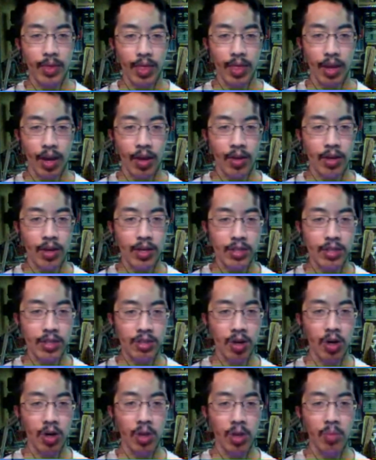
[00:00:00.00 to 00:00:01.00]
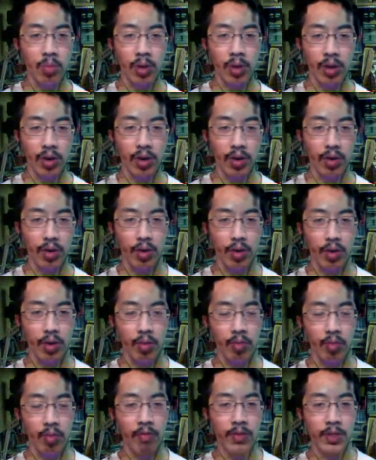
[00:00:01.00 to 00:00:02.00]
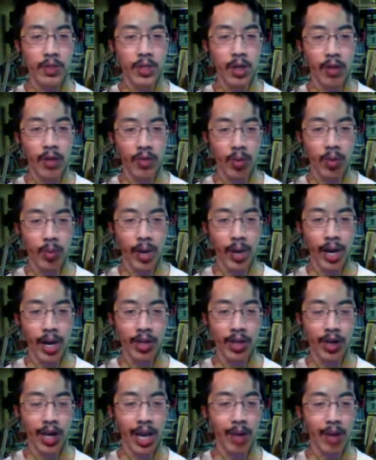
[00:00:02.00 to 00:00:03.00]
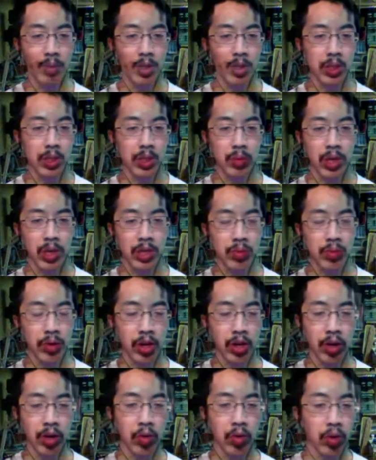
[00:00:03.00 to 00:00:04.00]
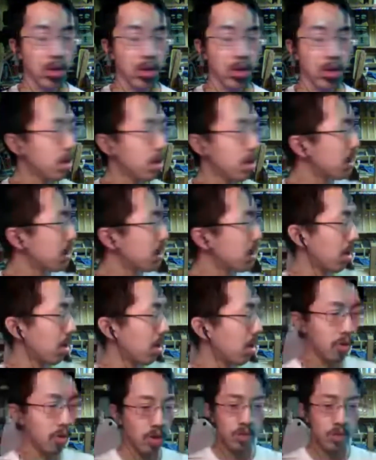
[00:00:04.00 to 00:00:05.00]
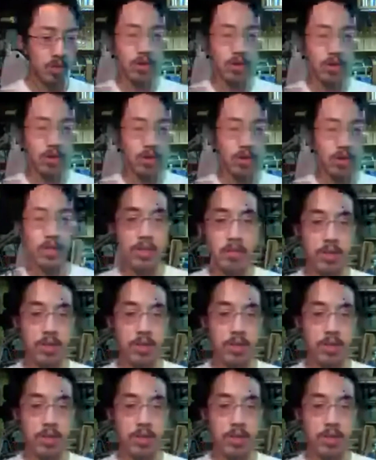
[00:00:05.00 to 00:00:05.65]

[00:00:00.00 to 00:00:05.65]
I think uh, the slotting bit, referencing off the back of the cabinet, is the best way to go. Um, here, let me do this here for